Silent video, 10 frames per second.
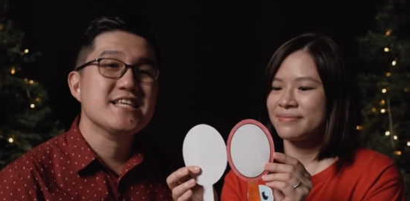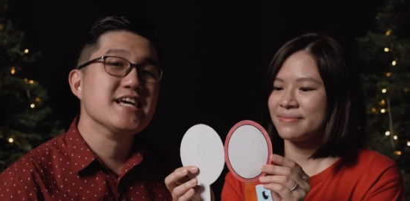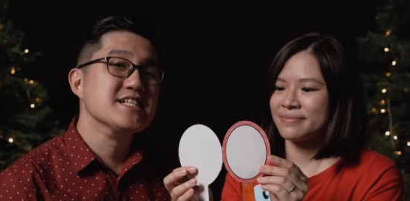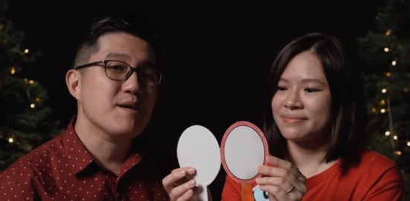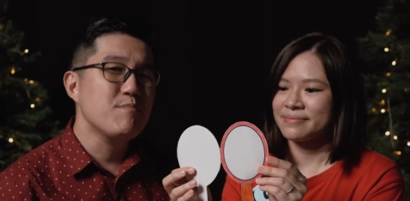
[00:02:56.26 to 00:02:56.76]

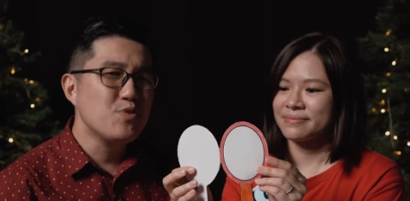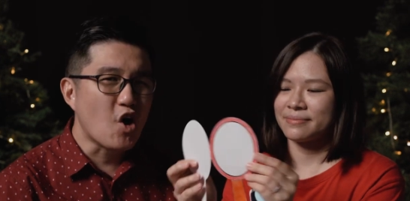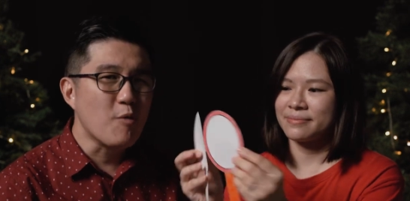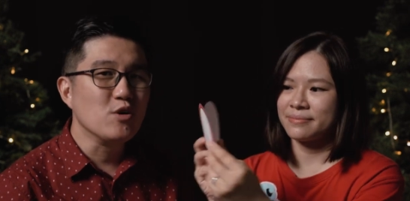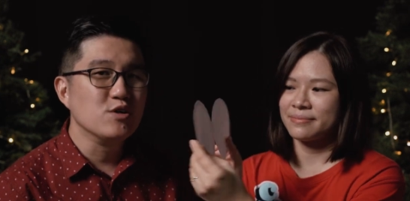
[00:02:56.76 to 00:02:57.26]
Speaker 1: take some
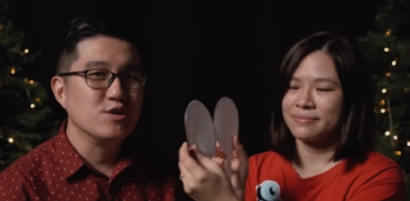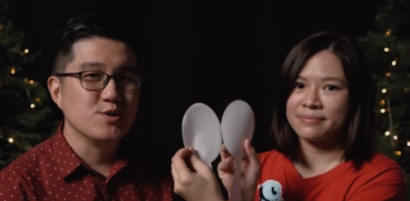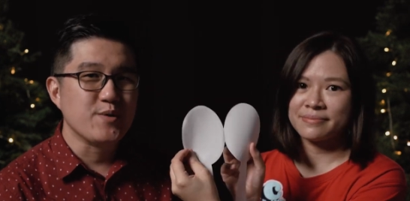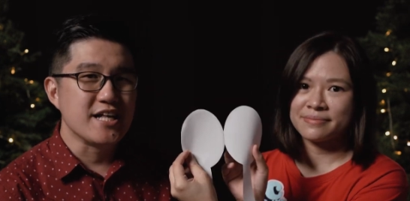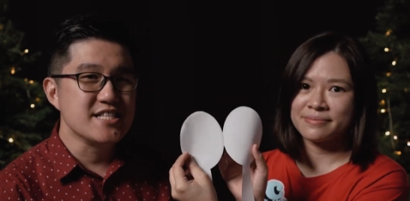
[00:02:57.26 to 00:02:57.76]
normal
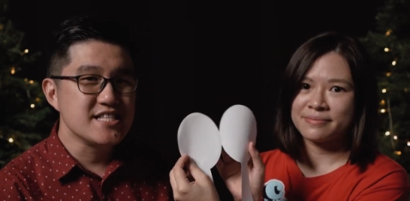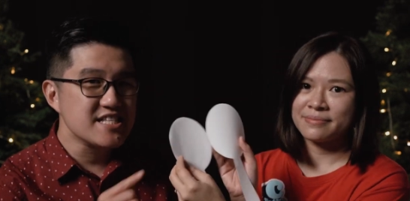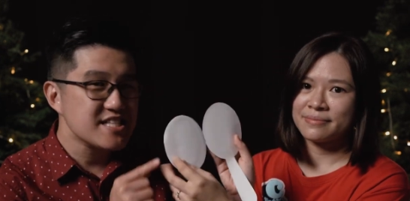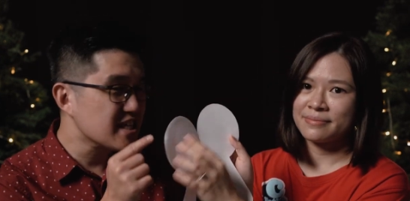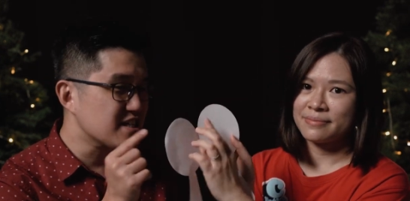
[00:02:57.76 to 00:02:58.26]
glue and
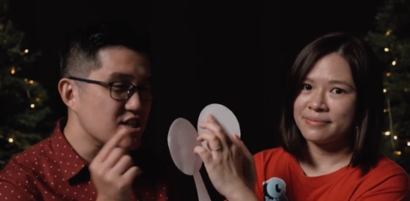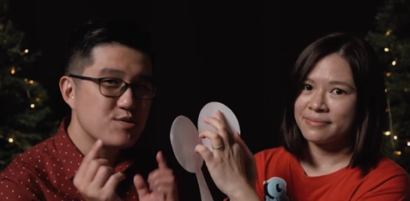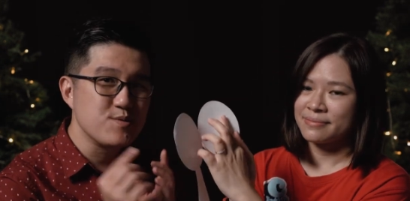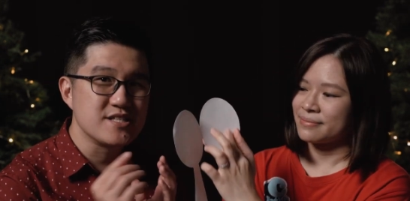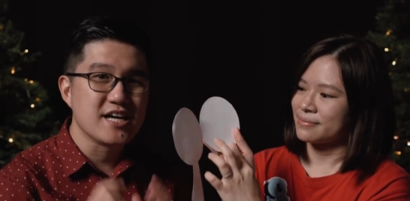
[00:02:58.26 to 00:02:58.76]
stick the
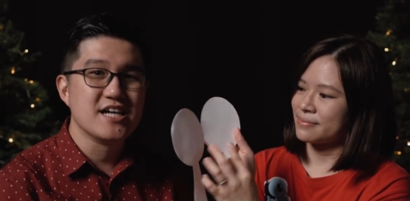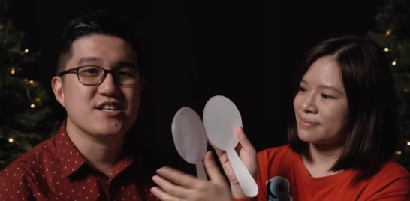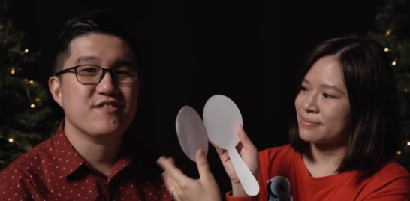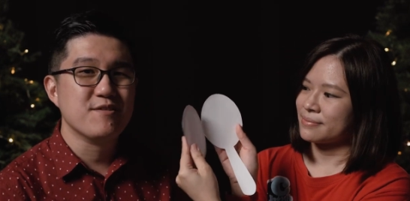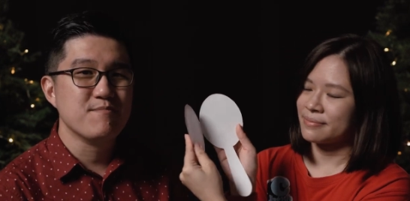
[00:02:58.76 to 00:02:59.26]
two sides
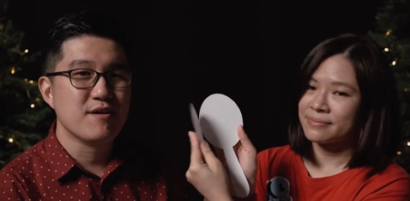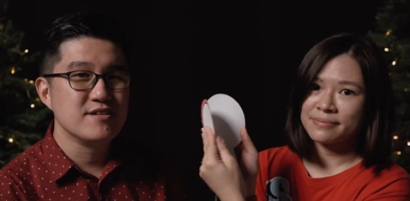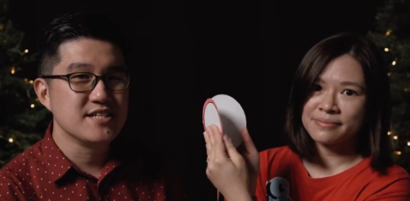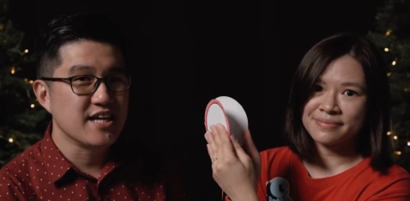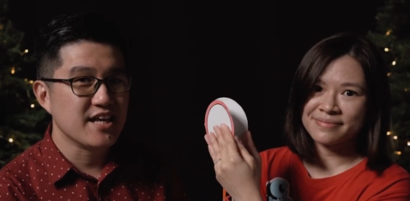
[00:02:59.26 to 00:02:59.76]
of the mirror
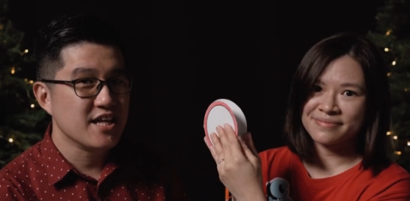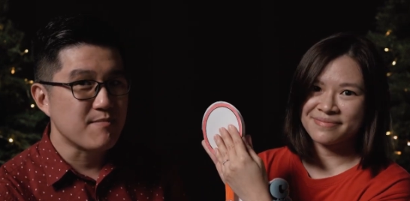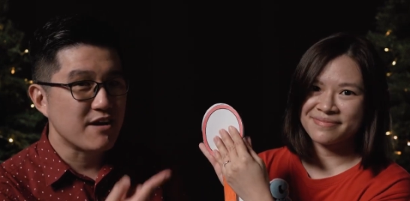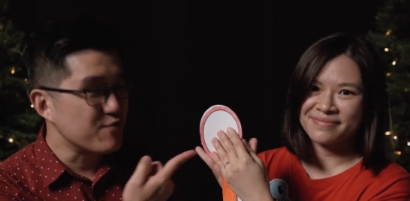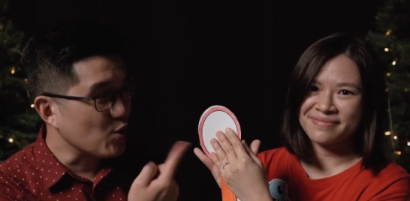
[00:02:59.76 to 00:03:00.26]
together
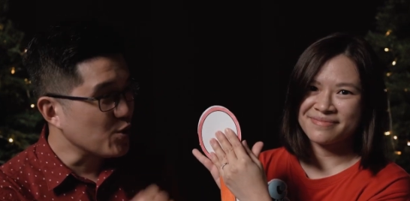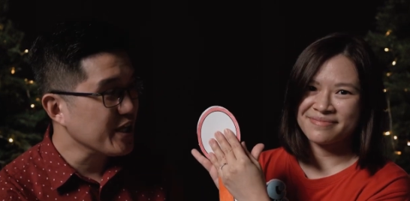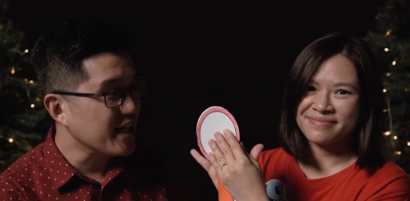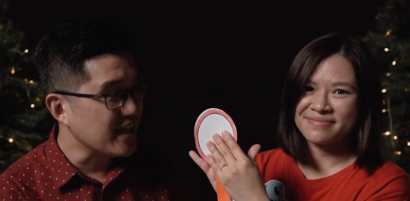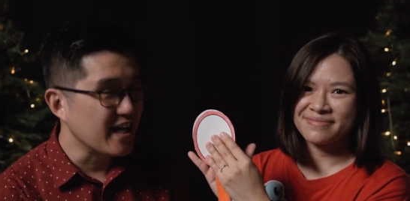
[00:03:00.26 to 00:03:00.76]
by
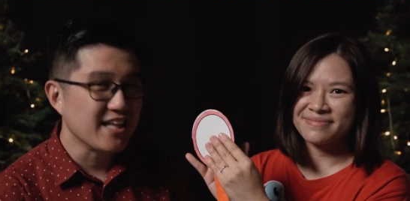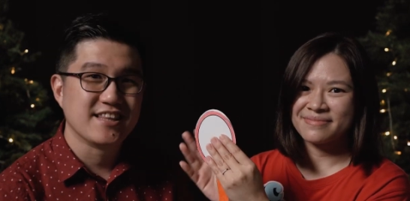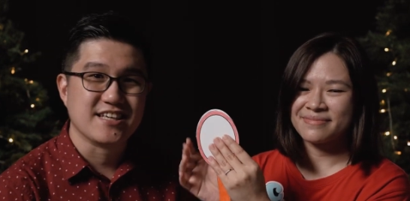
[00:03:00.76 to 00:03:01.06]
folding it like